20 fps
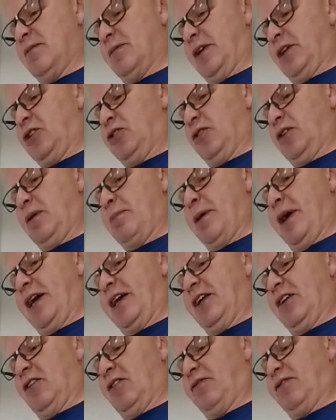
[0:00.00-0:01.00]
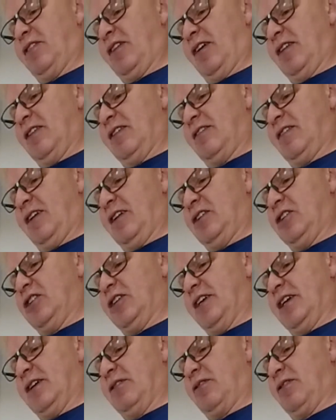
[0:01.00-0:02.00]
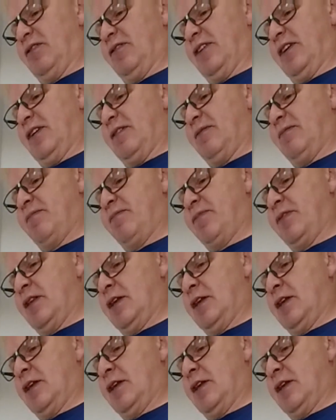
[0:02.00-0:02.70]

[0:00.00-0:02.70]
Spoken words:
Make sure you back it off. Take the tension out of it.